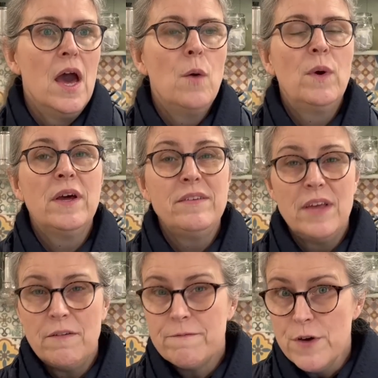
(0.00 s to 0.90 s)
And when I
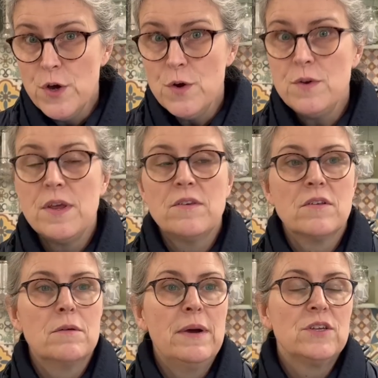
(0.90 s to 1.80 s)
say food,
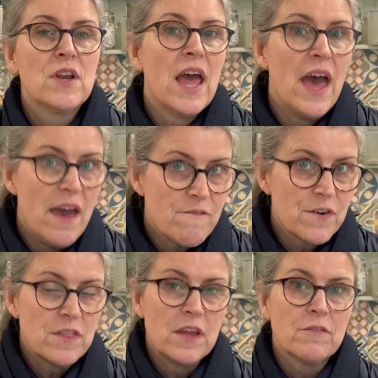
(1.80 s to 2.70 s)
just imagine
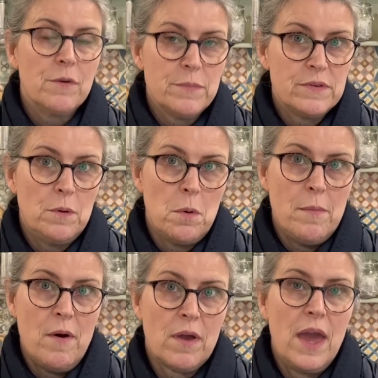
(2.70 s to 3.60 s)
everything from the
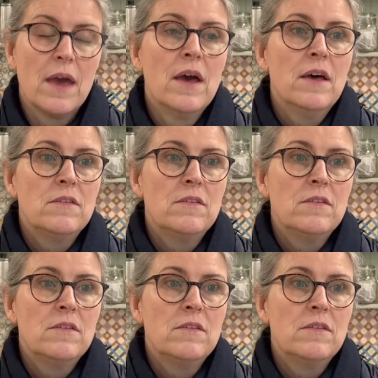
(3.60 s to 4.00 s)
supermarket.